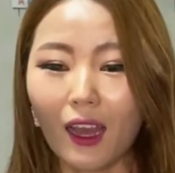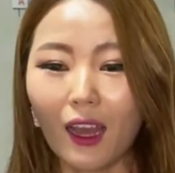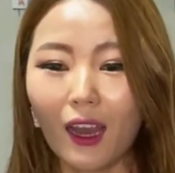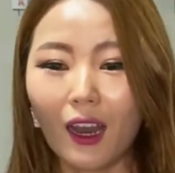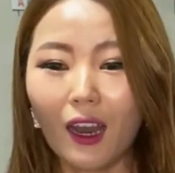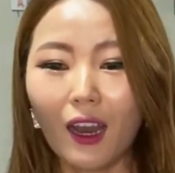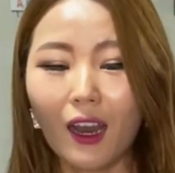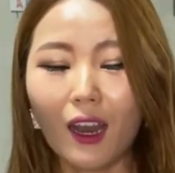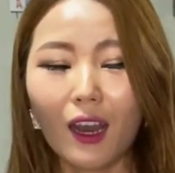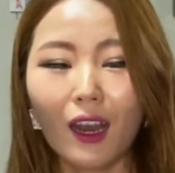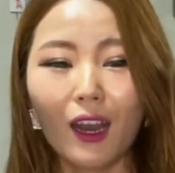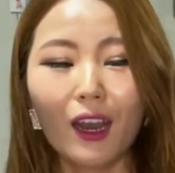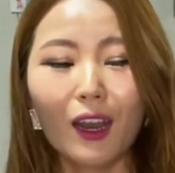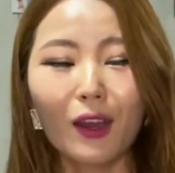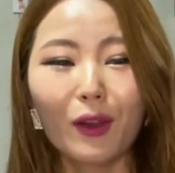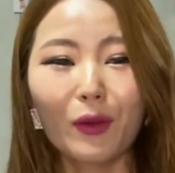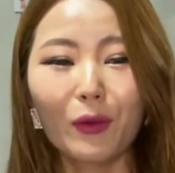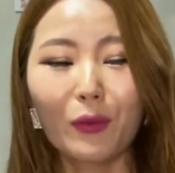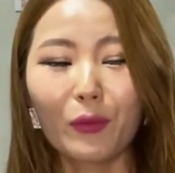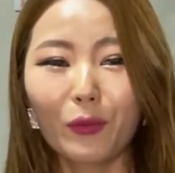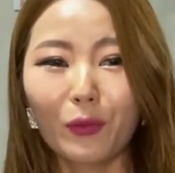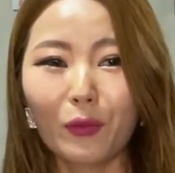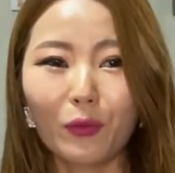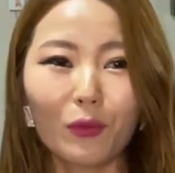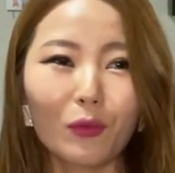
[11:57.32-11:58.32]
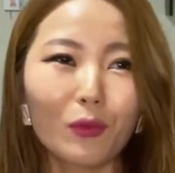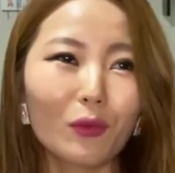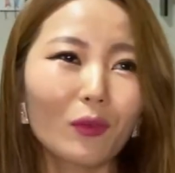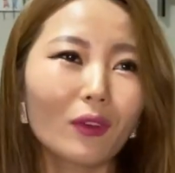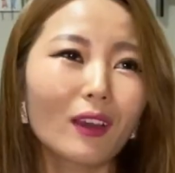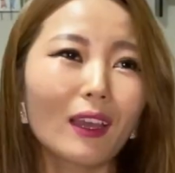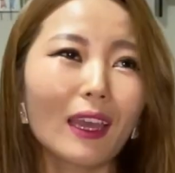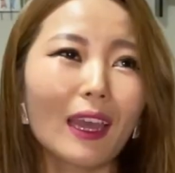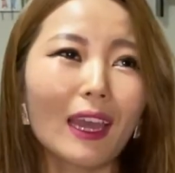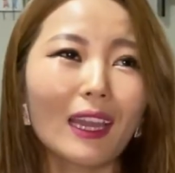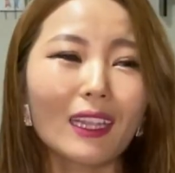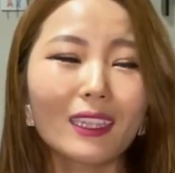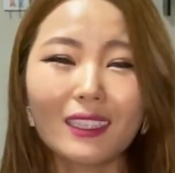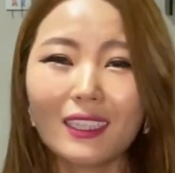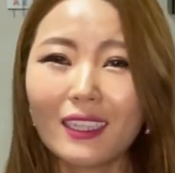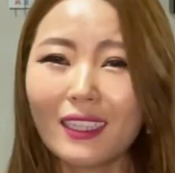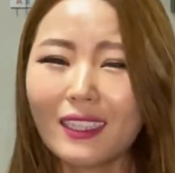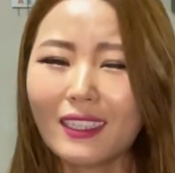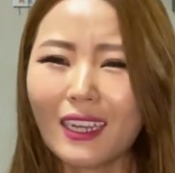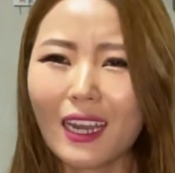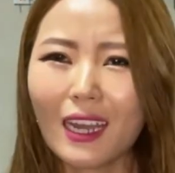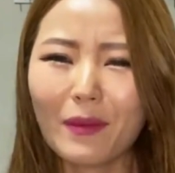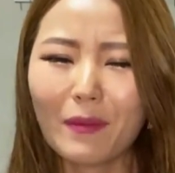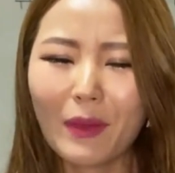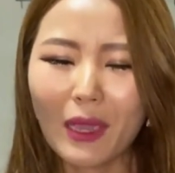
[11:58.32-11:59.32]
Uh, at the
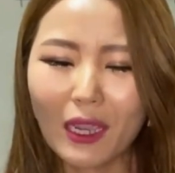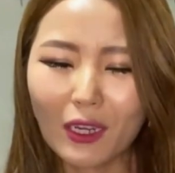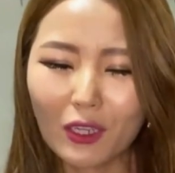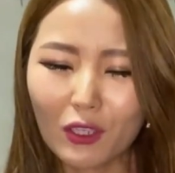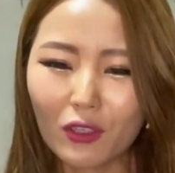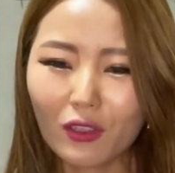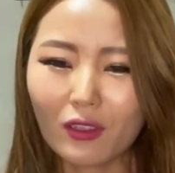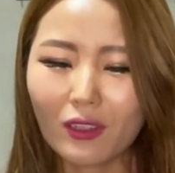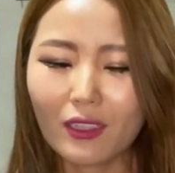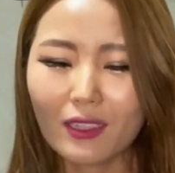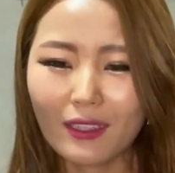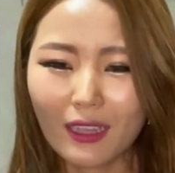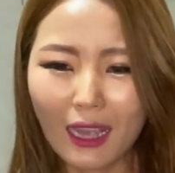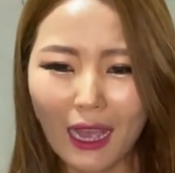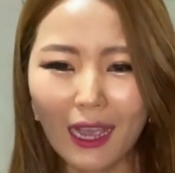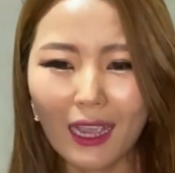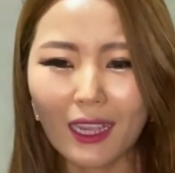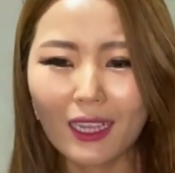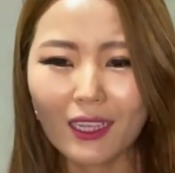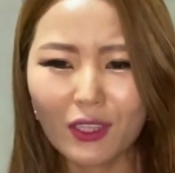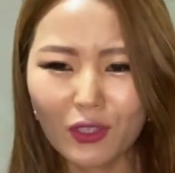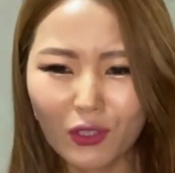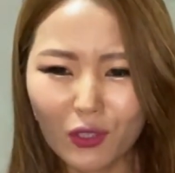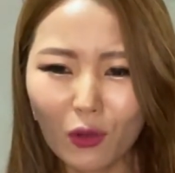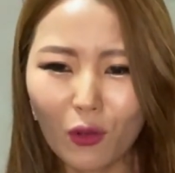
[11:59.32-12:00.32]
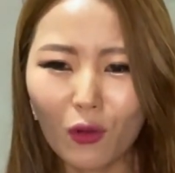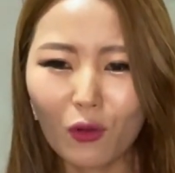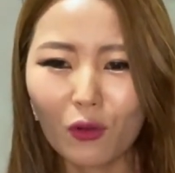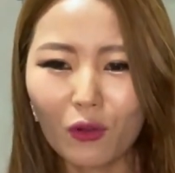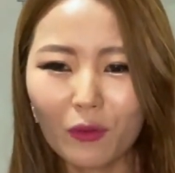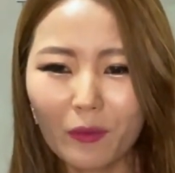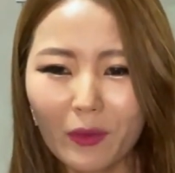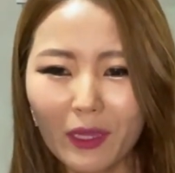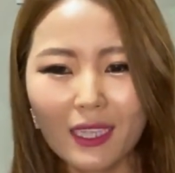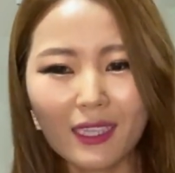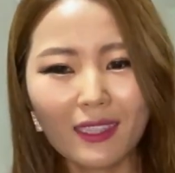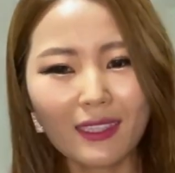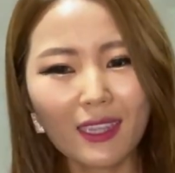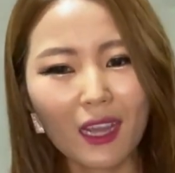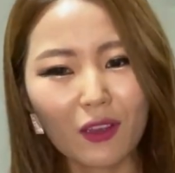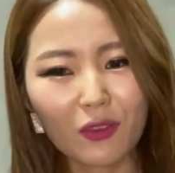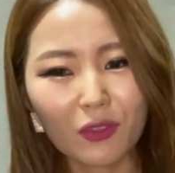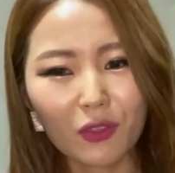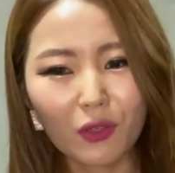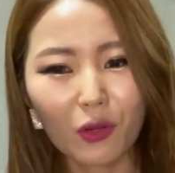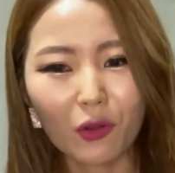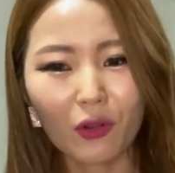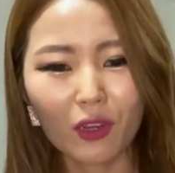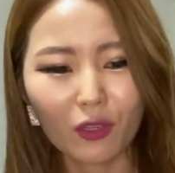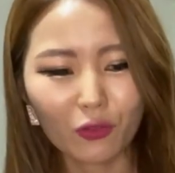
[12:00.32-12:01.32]
time actually, I saw many
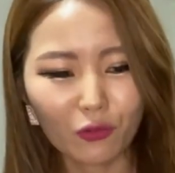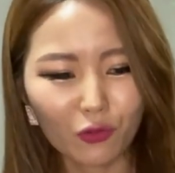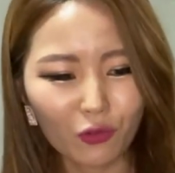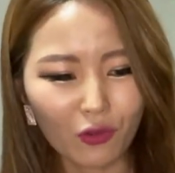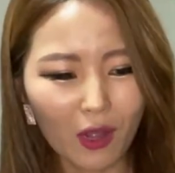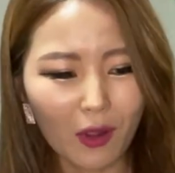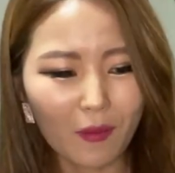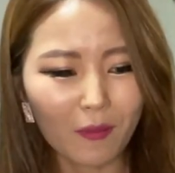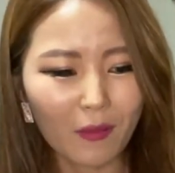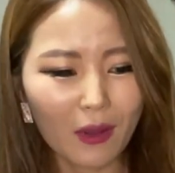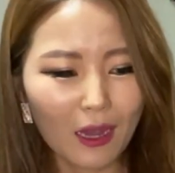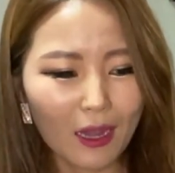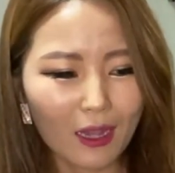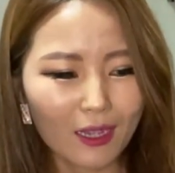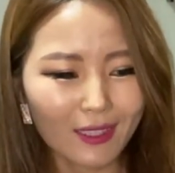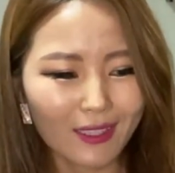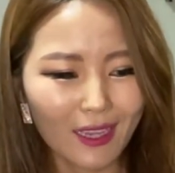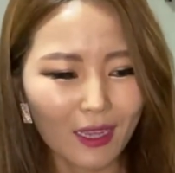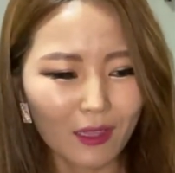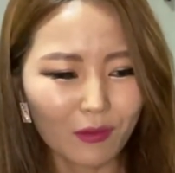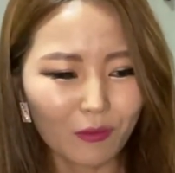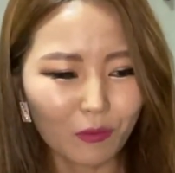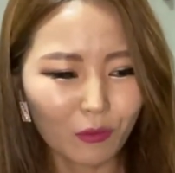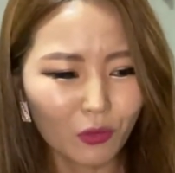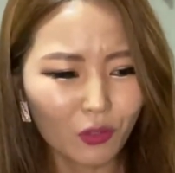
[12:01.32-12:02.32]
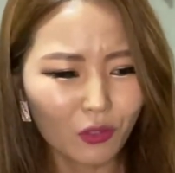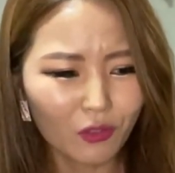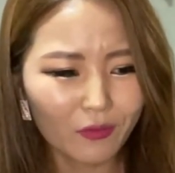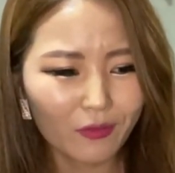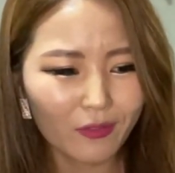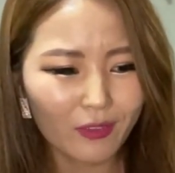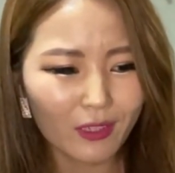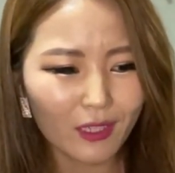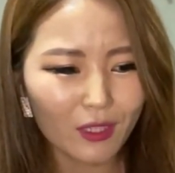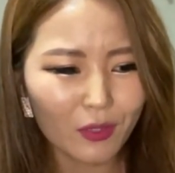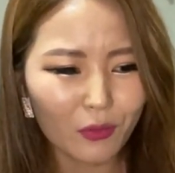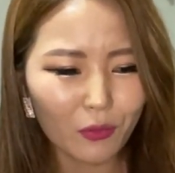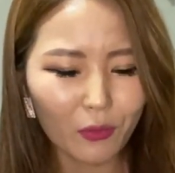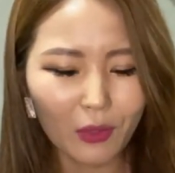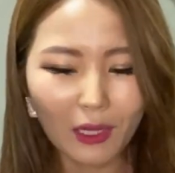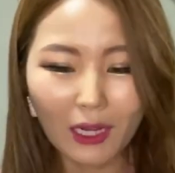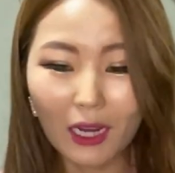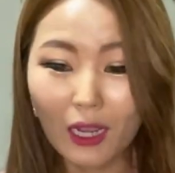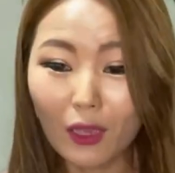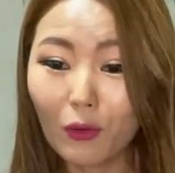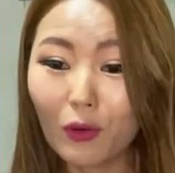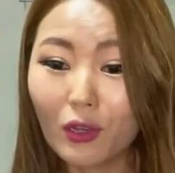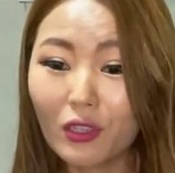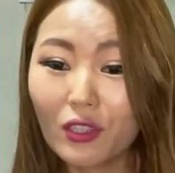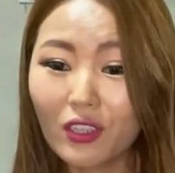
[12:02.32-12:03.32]
South Korean dramas and movies when
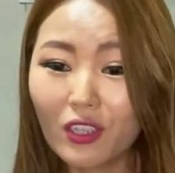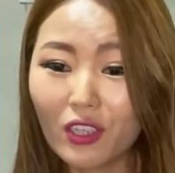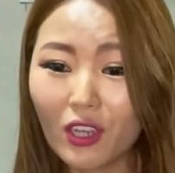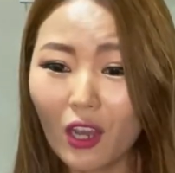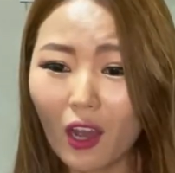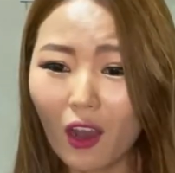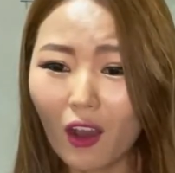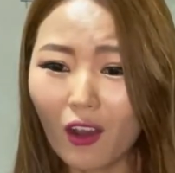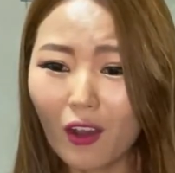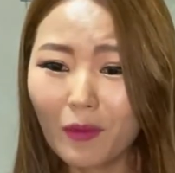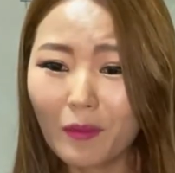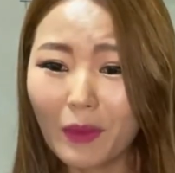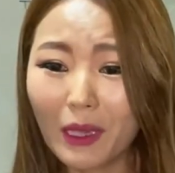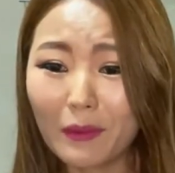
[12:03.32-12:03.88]
I was young,